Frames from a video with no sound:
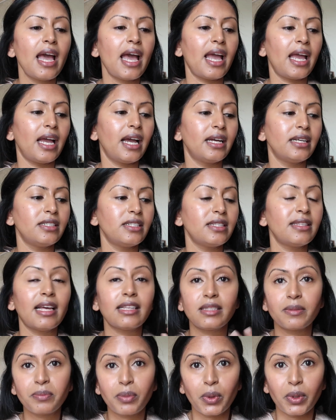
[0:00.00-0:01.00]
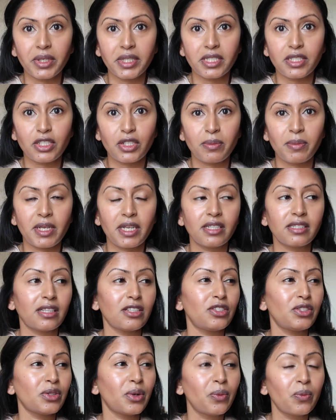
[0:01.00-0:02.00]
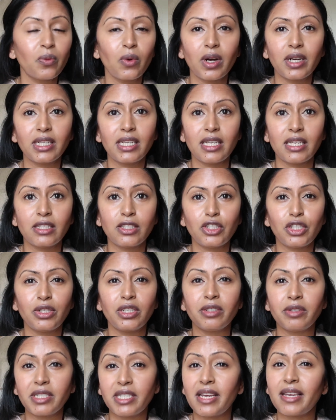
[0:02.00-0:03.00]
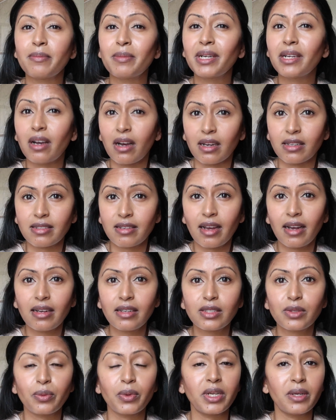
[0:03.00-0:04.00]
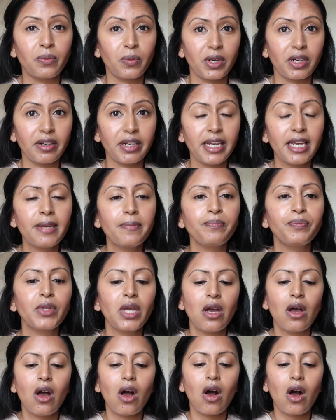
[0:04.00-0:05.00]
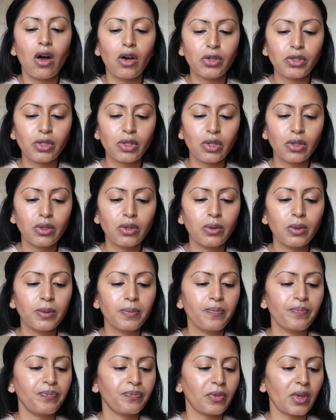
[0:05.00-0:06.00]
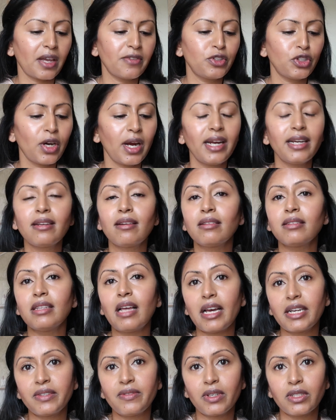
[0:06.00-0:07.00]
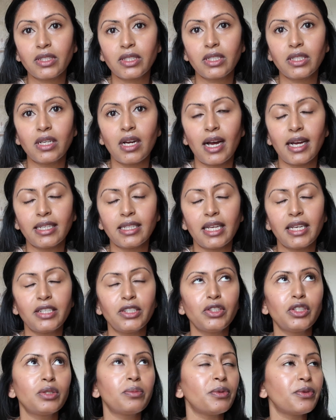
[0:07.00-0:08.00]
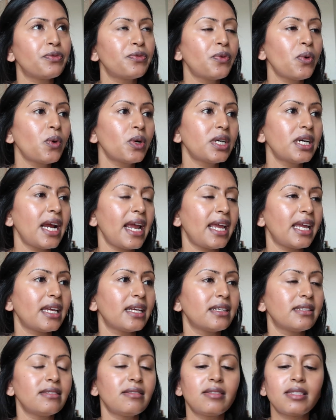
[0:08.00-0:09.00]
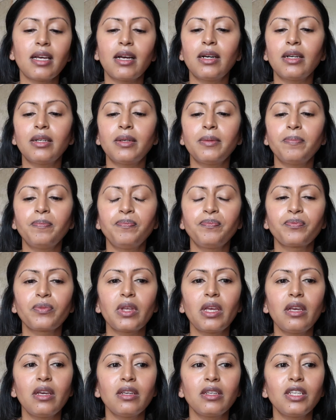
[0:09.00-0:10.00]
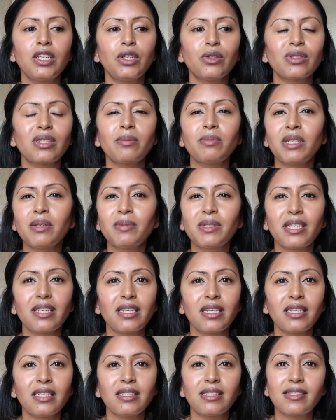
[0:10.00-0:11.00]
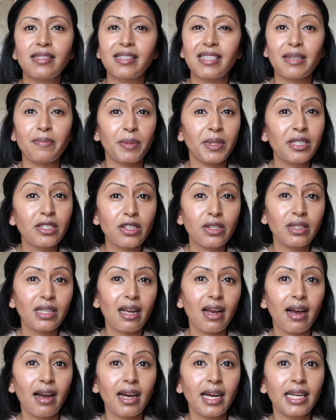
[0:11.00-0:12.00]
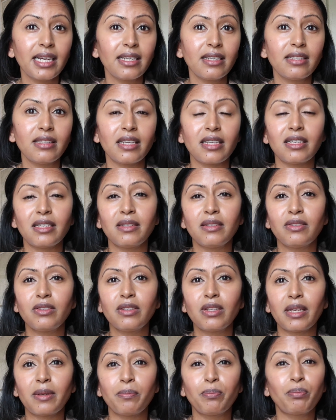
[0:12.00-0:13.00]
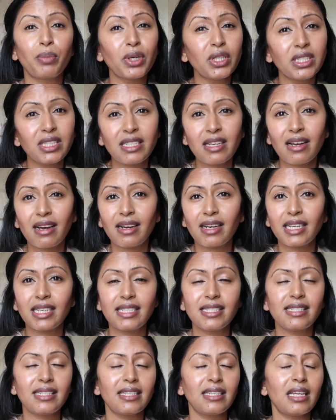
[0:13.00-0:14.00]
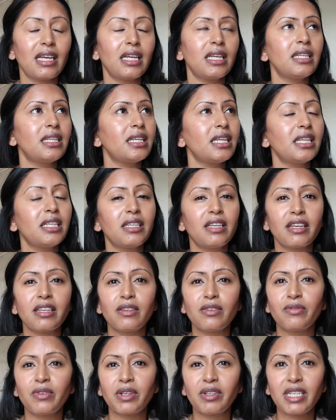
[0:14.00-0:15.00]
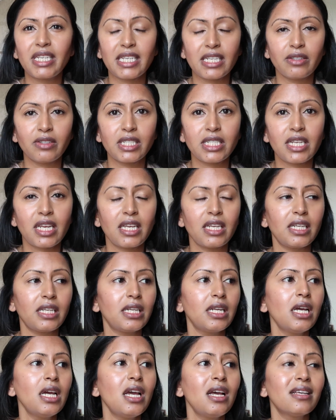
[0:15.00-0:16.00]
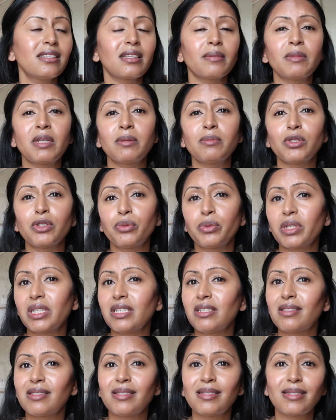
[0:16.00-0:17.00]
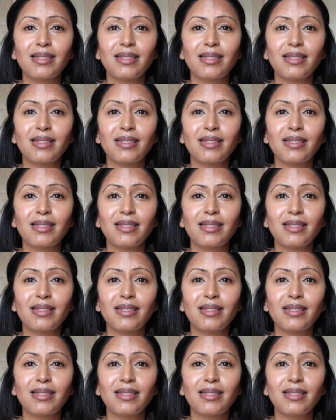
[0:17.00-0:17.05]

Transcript: and that's important to me because I don't want it to irritate my contacts when I'm wearing it. Also, I've tried a lot of other eyeliners before and you know, sometimes they can seep into the eye, they can like burn the eyes and like get very irritated. Sometimes they're really